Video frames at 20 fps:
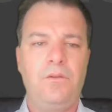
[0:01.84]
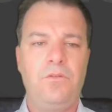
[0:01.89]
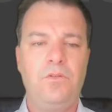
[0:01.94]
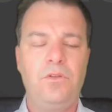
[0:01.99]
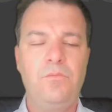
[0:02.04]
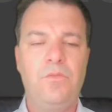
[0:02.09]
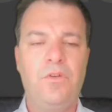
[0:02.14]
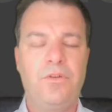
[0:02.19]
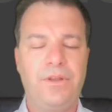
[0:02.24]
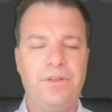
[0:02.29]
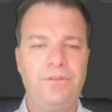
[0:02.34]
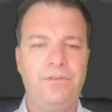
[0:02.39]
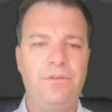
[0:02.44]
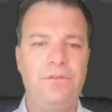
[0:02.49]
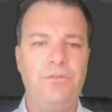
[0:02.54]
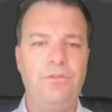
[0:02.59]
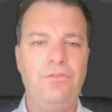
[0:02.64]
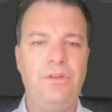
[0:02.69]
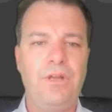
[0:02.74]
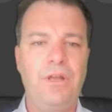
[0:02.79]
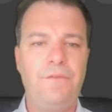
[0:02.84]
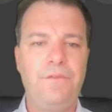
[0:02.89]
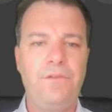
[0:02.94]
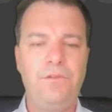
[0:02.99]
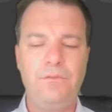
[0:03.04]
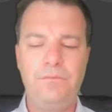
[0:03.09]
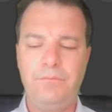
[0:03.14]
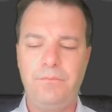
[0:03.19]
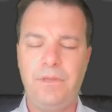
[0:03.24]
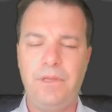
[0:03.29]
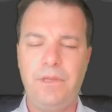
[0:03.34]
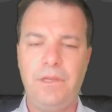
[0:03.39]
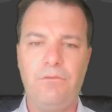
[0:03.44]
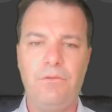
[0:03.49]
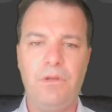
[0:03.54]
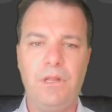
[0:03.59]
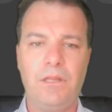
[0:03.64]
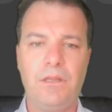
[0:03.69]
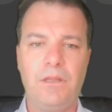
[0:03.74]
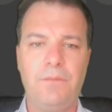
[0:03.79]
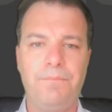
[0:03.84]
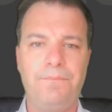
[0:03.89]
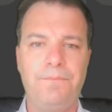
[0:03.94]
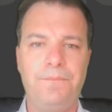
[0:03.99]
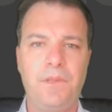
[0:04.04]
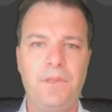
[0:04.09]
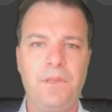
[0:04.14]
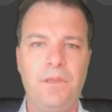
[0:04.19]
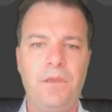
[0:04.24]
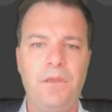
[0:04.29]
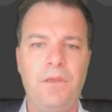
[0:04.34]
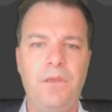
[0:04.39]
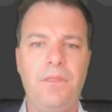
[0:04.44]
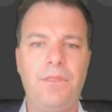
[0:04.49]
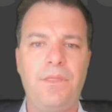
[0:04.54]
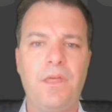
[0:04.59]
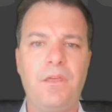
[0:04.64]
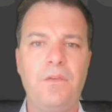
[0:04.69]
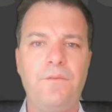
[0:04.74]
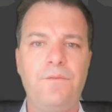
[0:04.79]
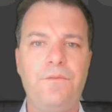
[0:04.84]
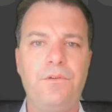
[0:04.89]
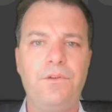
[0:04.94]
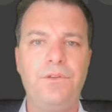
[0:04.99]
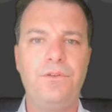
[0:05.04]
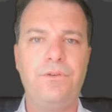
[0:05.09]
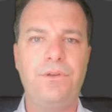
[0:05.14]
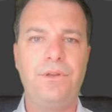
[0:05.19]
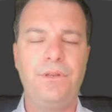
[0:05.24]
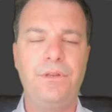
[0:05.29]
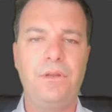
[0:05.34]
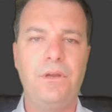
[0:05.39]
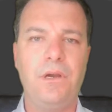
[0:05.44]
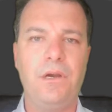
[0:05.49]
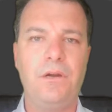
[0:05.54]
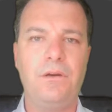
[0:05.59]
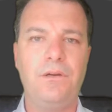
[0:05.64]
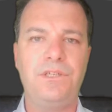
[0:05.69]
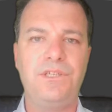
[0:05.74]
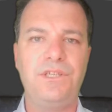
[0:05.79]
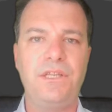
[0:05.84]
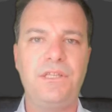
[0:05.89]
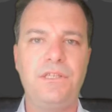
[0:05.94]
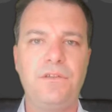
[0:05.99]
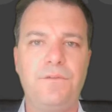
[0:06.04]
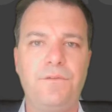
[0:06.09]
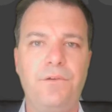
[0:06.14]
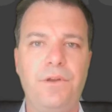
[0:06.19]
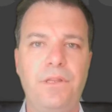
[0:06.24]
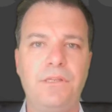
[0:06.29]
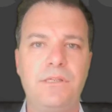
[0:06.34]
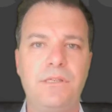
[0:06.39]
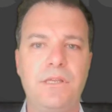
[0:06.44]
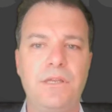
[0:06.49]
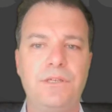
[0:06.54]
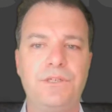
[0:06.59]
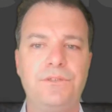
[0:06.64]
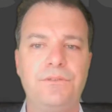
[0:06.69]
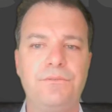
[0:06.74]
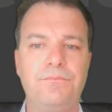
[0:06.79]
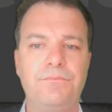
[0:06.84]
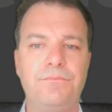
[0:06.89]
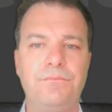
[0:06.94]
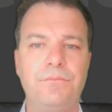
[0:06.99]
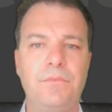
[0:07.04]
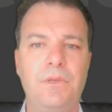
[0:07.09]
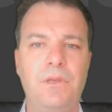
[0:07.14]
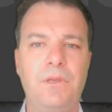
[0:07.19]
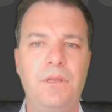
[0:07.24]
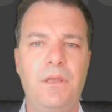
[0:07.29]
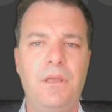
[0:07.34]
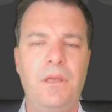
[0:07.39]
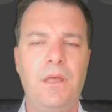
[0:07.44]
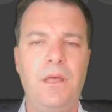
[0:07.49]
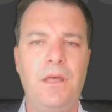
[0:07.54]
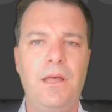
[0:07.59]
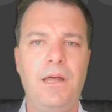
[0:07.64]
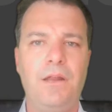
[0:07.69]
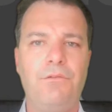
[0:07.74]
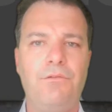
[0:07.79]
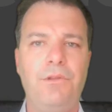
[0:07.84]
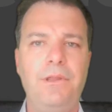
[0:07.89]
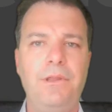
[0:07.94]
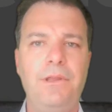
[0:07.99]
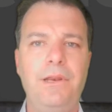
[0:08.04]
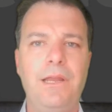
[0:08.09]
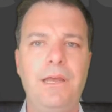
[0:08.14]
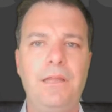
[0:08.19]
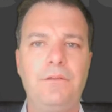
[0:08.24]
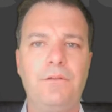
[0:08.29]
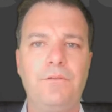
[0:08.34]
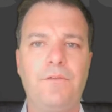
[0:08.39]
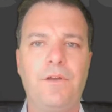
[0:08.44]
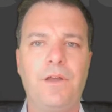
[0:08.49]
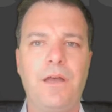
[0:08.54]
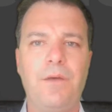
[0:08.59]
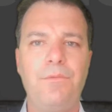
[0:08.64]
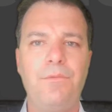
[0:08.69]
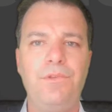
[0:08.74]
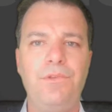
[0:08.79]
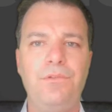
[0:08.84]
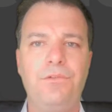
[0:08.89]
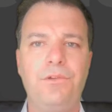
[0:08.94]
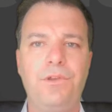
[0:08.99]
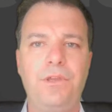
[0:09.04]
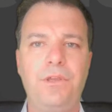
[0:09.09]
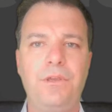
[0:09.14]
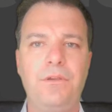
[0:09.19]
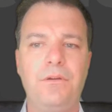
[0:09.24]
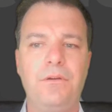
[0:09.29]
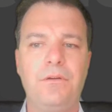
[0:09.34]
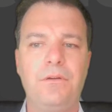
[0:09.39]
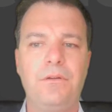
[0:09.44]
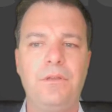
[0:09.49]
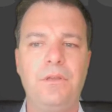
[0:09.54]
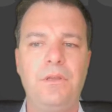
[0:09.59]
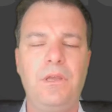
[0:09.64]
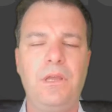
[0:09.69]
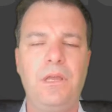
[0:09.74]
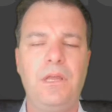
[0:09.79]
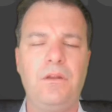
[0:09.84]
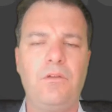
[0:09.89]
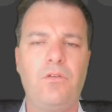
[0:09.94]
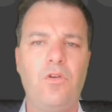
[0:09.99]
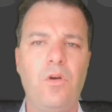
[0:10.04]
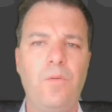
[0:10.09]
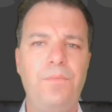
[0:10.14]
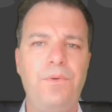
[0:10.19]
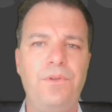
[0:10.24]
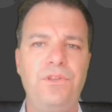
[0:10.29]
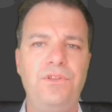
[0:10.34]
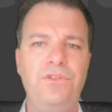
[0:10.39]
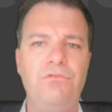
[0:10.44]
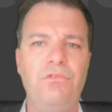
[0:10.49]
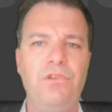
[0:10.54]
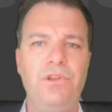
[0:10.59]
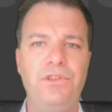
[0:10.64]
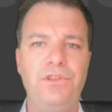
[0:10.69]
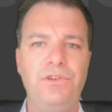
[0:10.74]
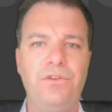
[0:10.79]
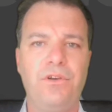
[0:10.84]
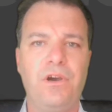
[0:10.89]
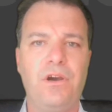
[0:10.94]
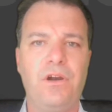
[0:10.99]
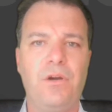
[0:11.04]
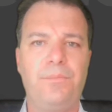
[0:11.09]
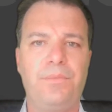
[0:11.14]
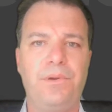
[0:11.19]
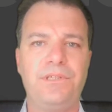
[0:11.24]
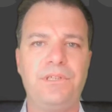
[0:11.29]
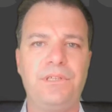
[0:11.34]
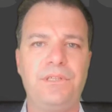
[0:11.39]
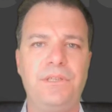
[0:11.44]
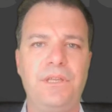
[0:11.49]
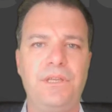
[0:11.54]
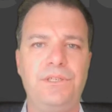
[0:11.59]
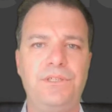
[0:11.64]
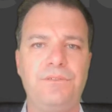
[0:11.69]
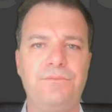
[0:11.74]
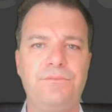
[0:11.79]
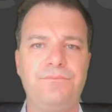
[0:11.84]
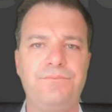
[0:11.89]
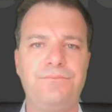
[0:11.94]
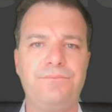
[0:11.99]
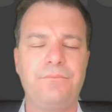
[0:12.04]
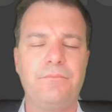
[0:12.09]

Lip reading: Good morning, good afternoon, and welcome. Thank you for joining our Shades of Green session. I'm really glad of having you here and hope you will enjoy our presentation.